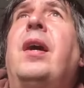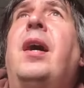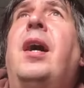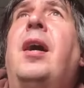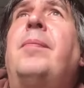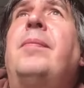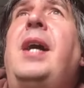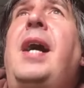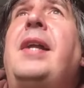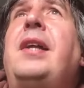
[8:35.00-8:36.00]
And
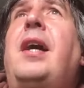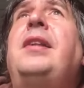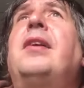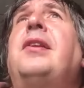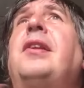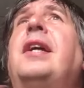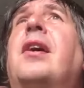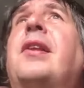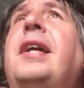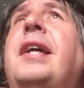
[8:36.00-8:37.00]
the other
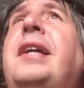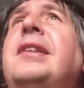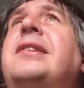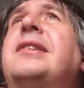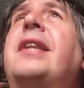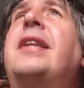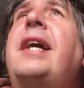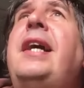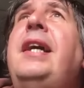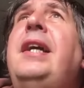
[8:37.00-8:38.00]
thing I think is that
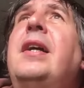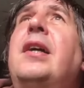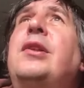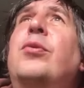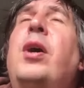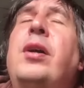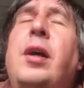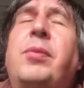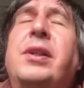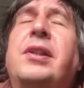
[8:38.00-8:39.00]
they had grown
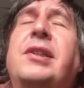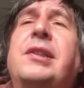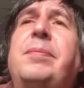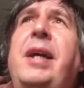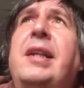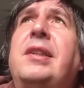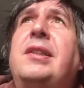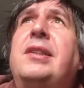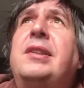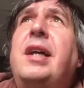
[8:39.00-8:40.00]
up with the
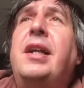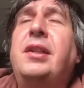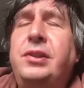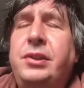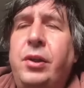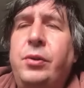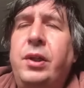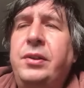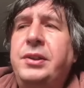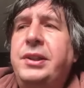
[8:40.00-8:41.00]
Smiths and the Stone
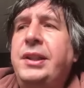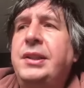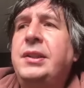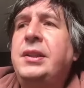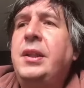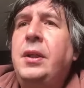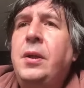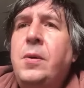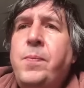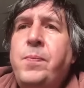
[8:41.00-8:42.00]
Roses,
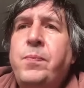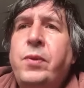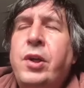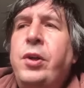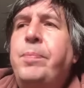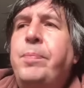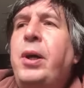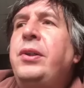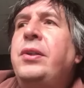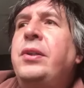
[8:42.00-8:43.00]
who
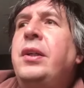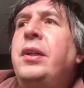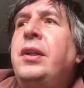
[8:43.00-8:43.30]
both,